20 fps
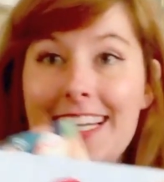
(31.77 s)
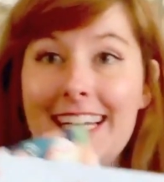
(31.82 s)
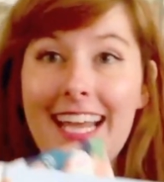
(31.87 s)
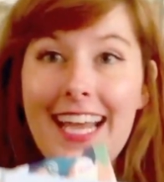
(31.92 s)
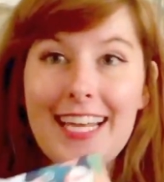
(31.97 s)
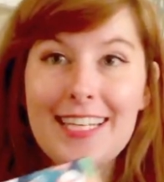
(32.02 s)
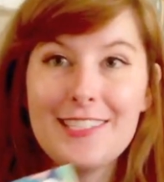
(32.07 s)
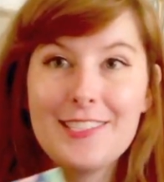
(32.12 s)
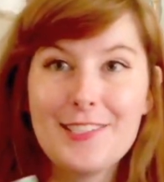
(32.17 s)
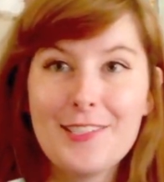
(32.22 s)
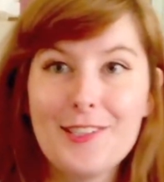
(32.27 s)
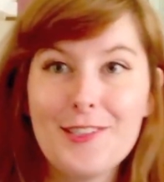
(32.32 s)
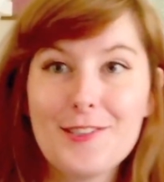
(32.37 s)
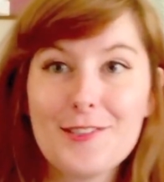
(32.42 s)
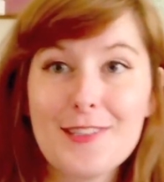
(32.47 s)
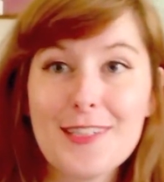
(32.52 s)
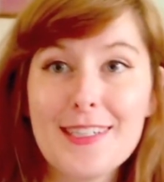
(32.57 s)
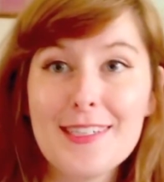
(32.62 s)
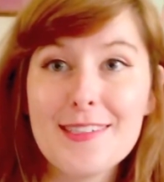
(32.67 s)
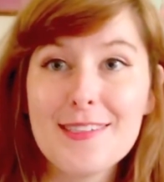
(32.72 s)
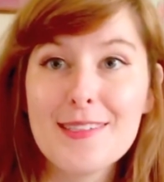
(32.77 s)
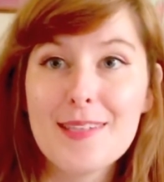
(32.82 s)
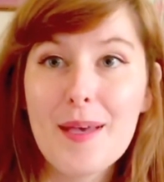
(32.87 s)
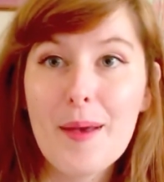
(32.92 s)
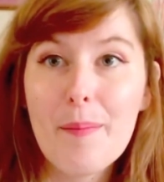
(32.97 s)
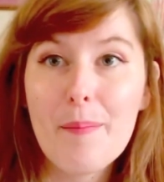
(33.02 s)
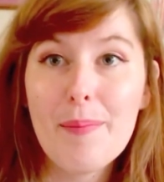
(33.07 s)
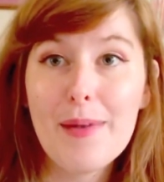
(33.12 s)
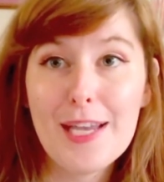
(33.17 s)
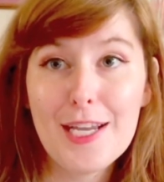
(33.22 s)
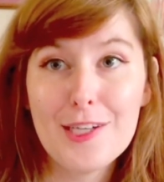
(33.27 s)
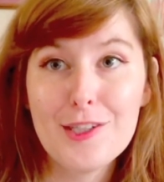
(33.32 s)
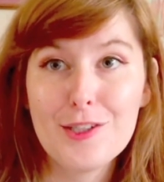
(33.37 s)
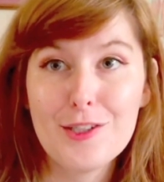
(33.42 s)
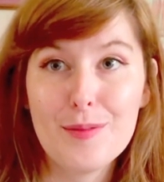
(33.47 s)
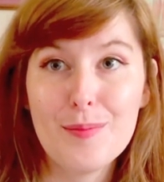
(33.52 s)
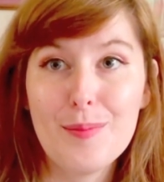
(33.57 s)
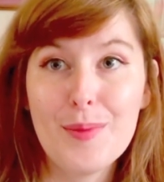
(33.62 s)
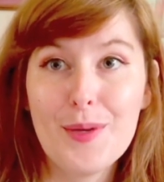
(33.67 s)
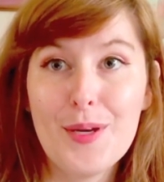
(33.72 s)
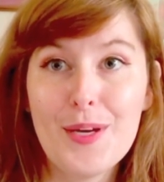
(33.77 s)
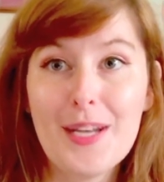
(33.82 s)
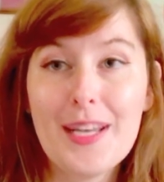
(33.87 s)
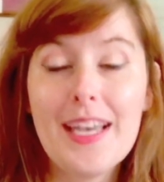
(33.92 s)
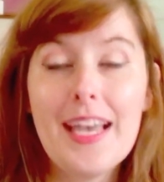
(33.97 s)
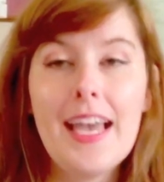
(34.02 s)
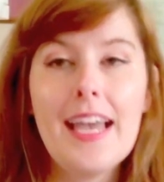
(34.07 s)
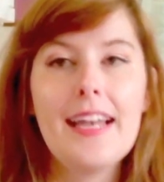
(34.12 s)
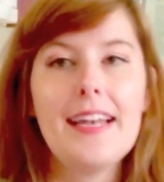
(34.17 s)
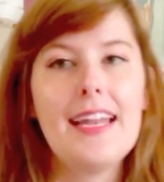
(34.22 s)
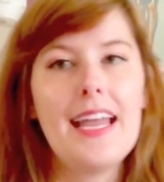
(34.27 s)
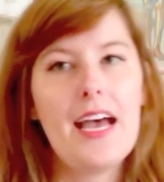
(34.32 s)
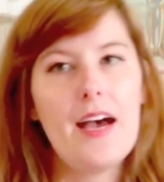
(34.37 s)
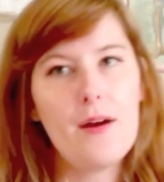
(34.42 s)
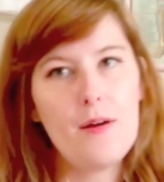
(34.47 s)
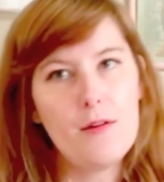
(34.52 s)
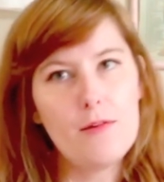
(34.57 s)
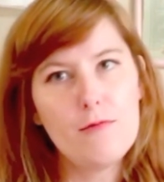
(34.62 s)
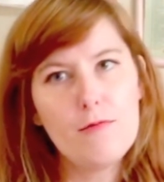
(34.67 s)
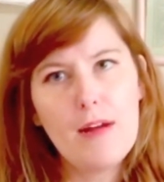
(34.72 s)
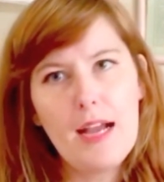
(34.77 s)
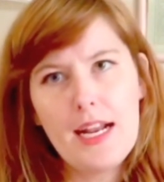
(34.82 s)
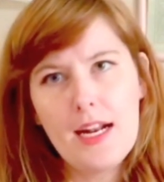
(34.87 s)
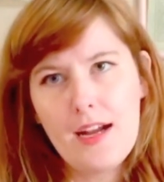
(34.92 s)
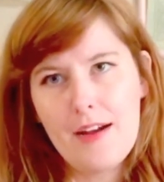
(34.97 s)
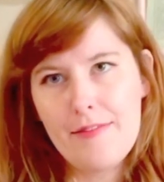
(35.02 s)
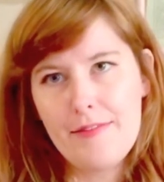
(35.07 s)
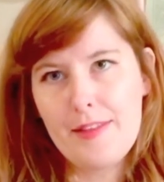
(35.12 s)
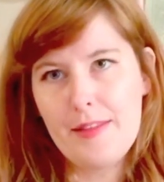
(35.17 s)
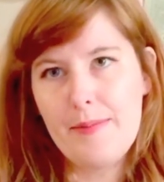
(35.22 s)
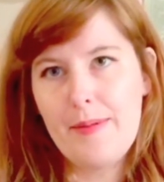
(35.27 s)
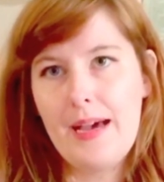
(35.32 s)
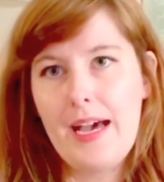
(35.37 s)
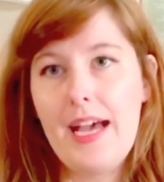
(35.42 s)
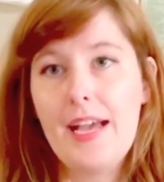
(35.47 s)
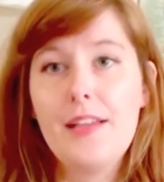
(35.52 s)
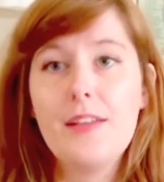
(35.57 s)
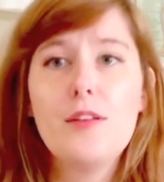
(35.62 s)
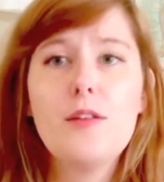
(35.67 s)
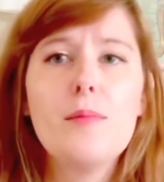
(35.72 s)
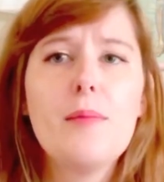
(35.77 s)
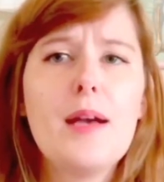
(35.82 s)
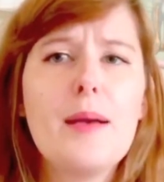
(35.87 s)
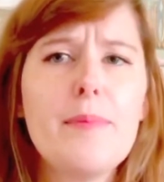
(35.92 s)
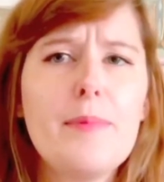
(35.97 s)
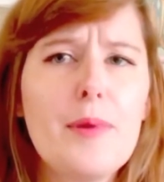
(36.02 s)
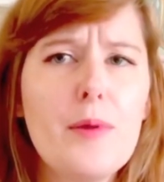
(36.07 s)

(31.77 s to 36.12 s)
a children's picture book. Now, right off the bat, you might be